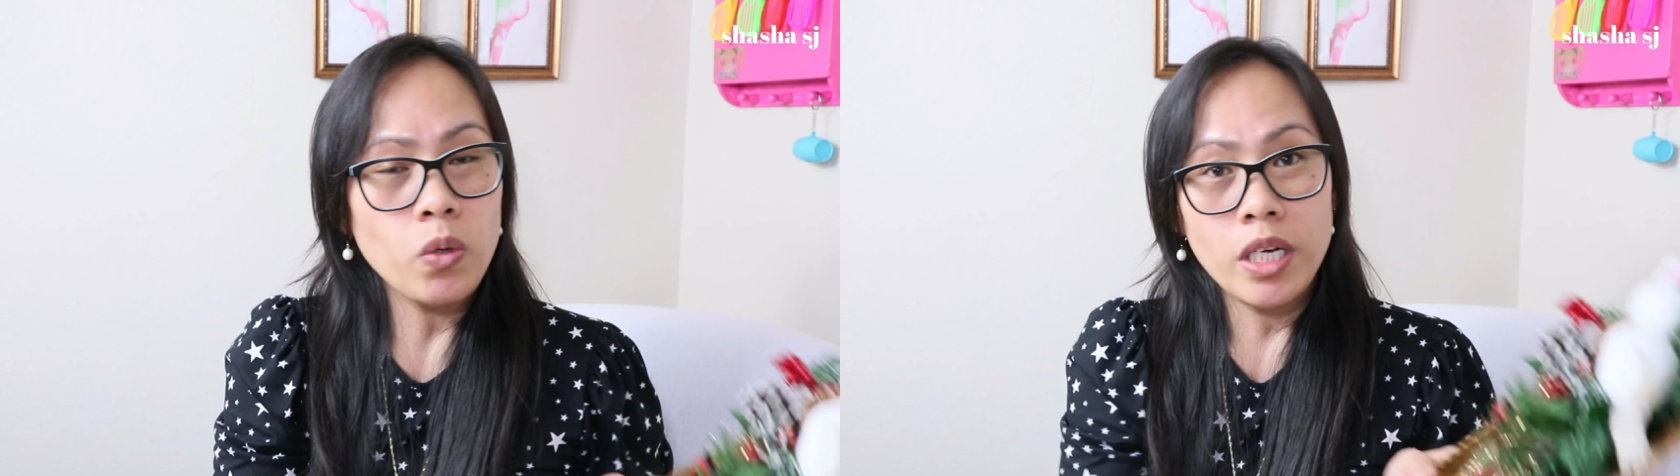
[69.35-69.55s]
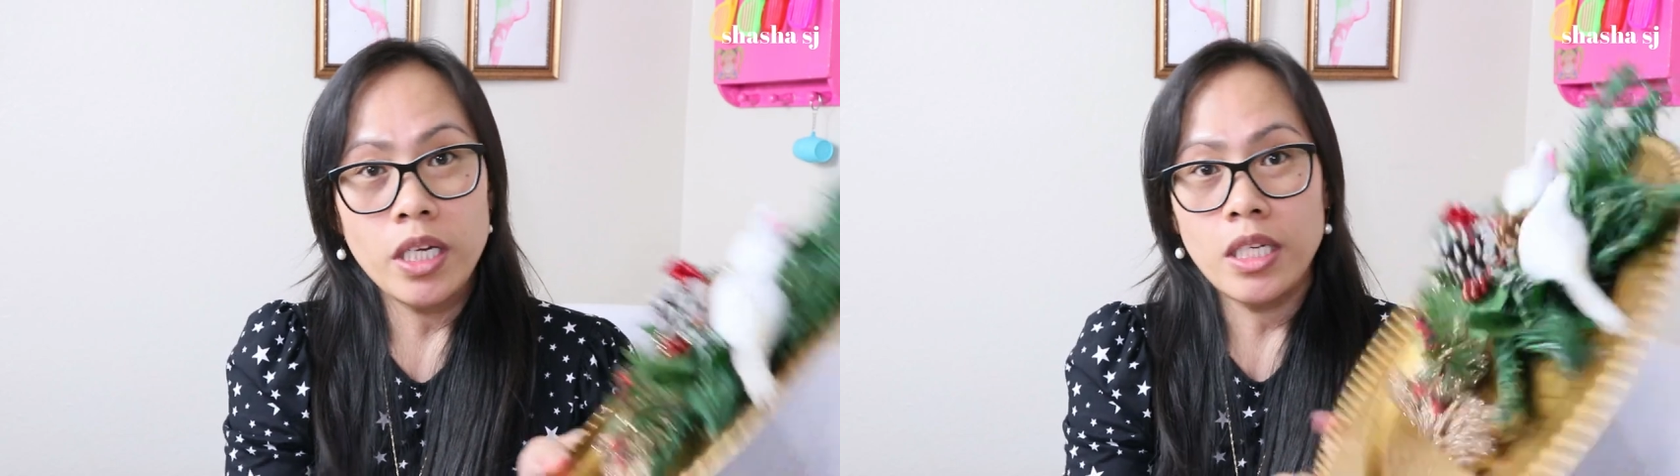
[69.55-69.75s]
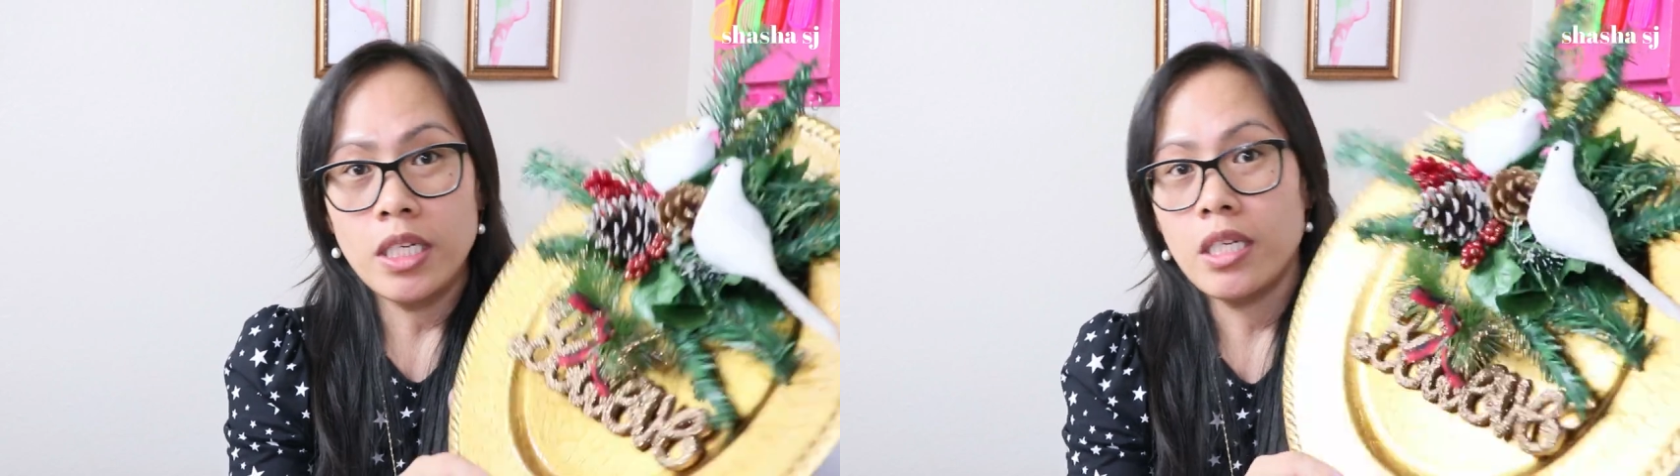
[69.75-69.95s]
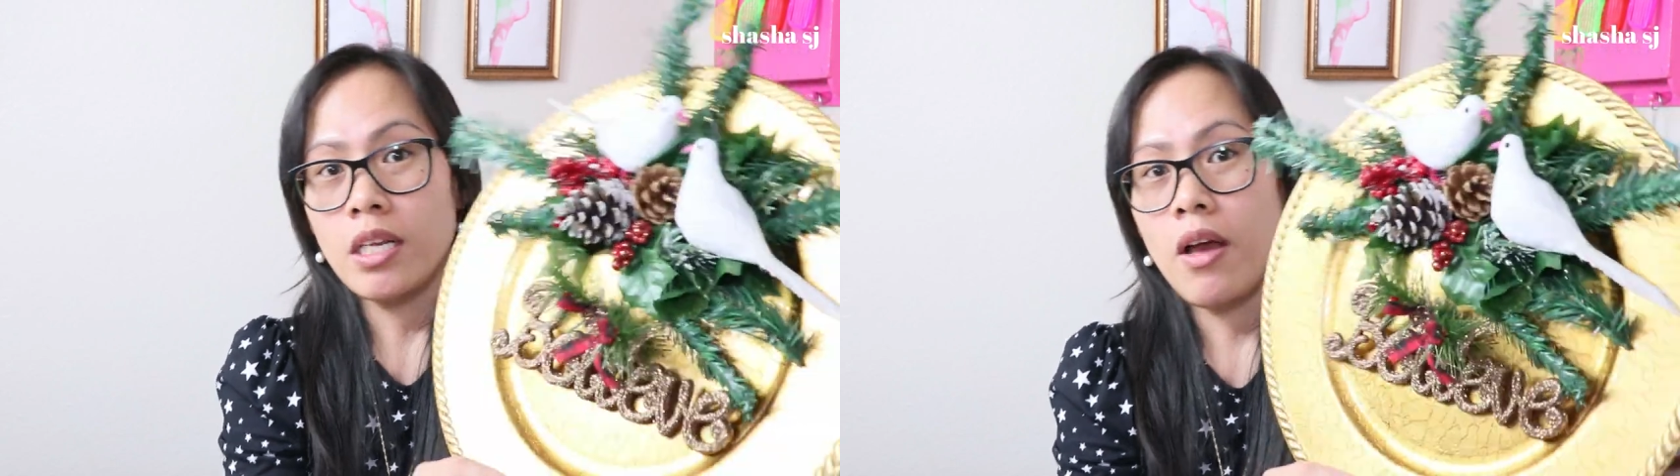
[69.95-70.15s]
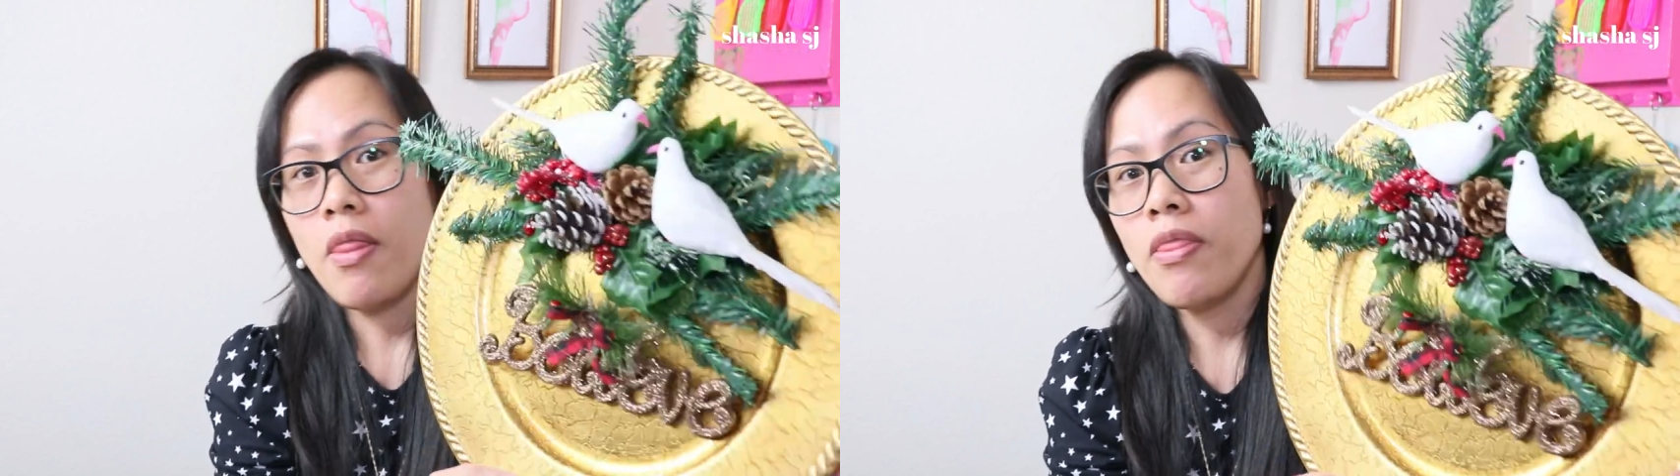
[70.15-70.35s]
one,
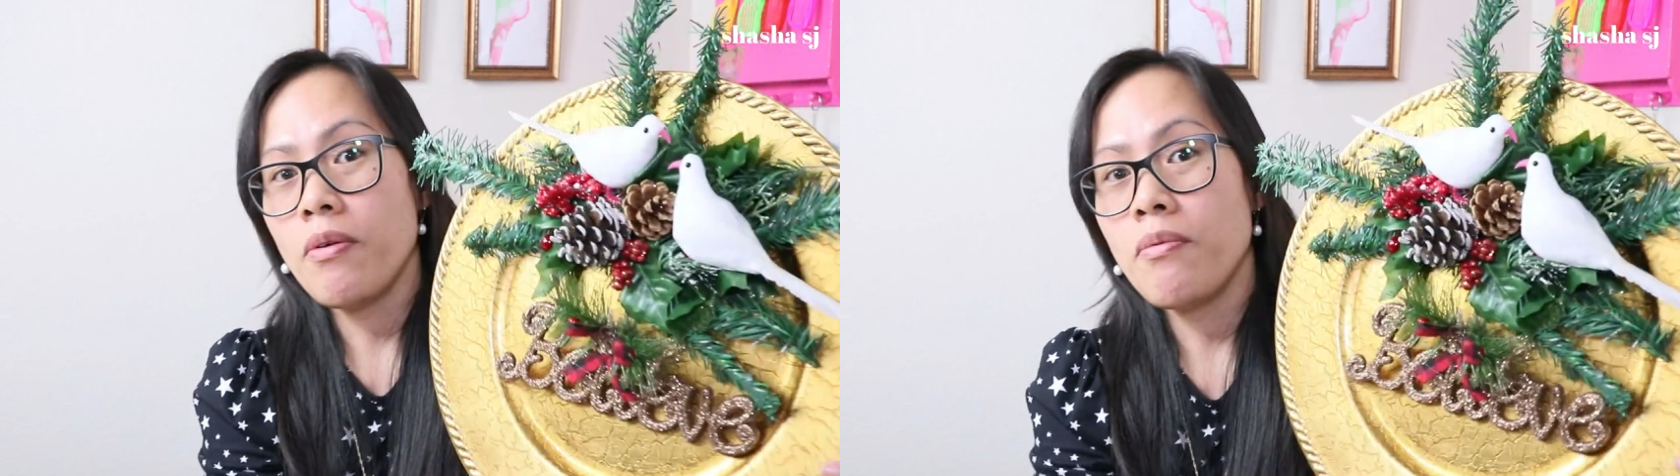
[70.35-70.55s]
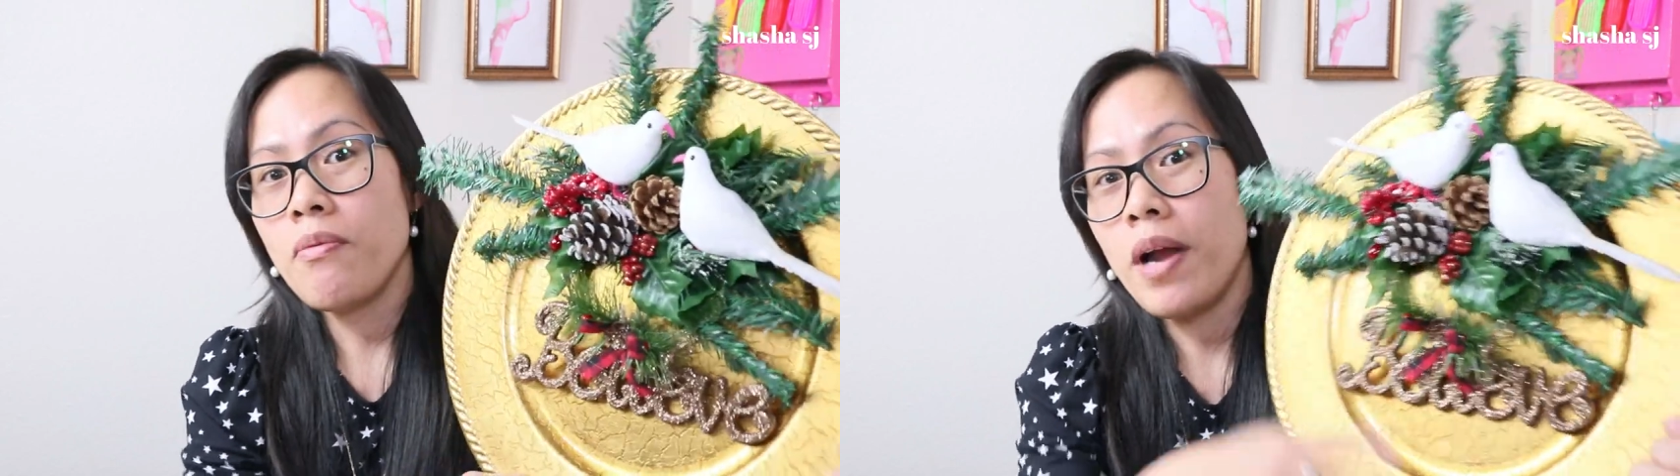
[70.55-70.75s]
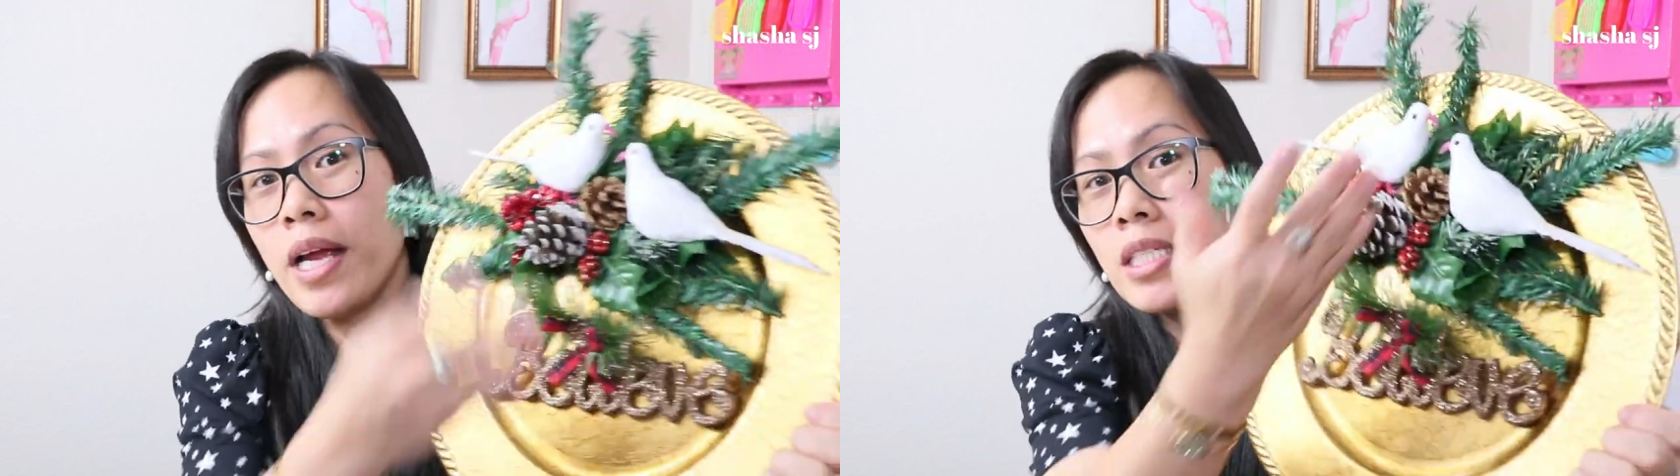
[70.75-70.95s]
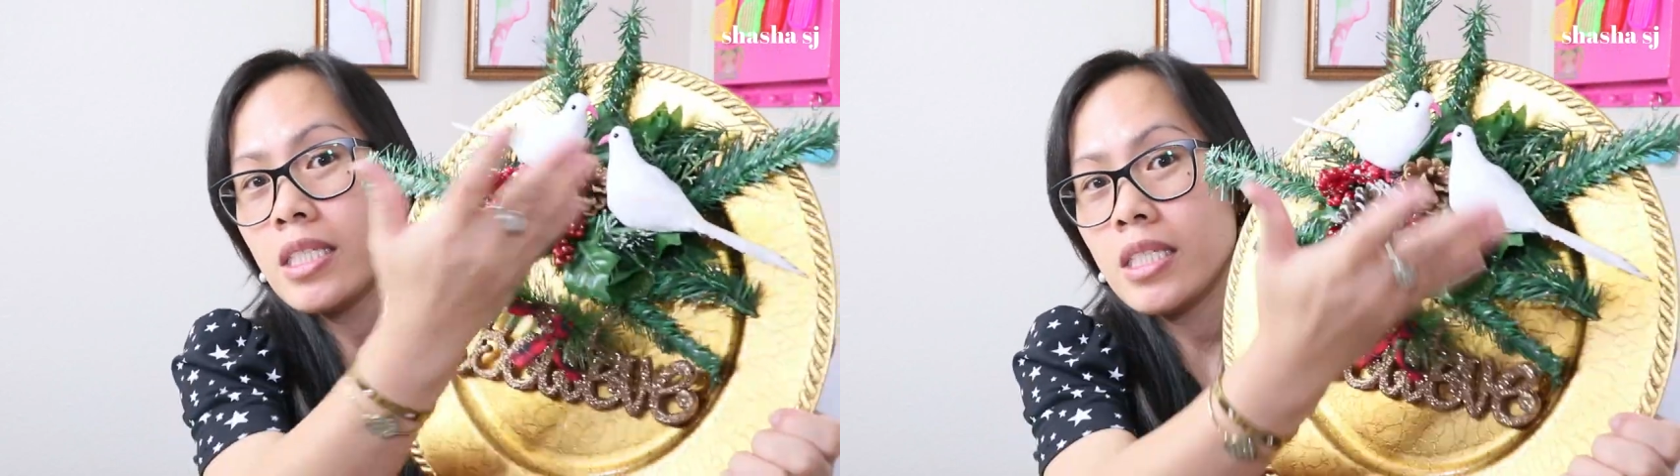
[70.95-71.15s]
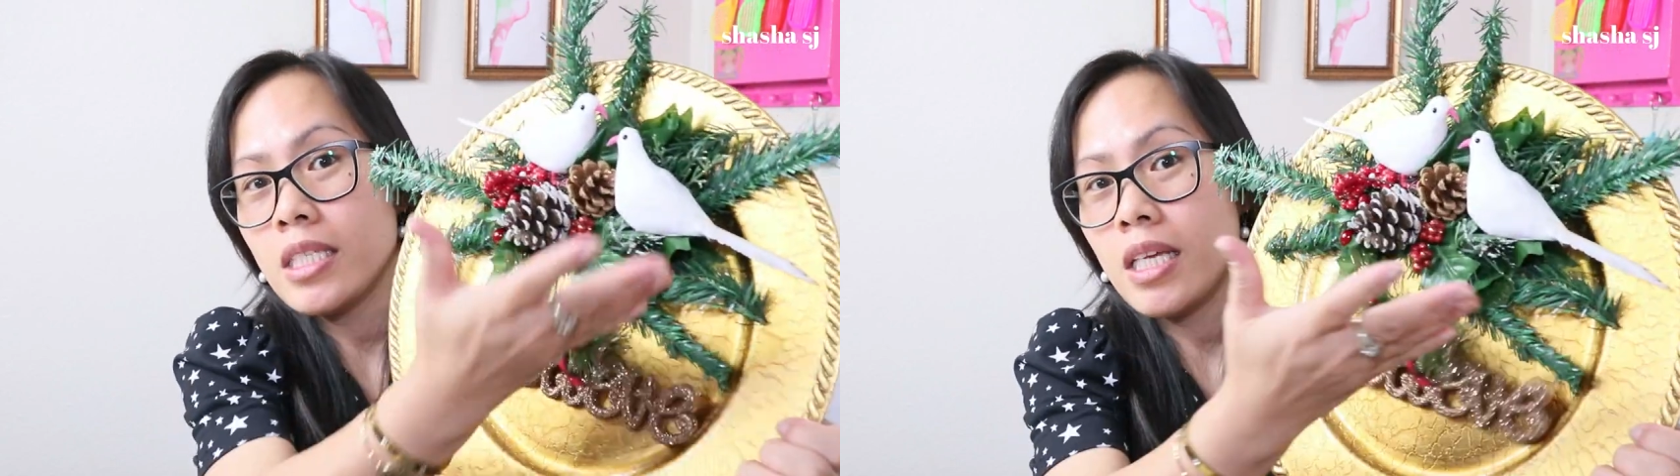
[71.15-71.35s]
the rest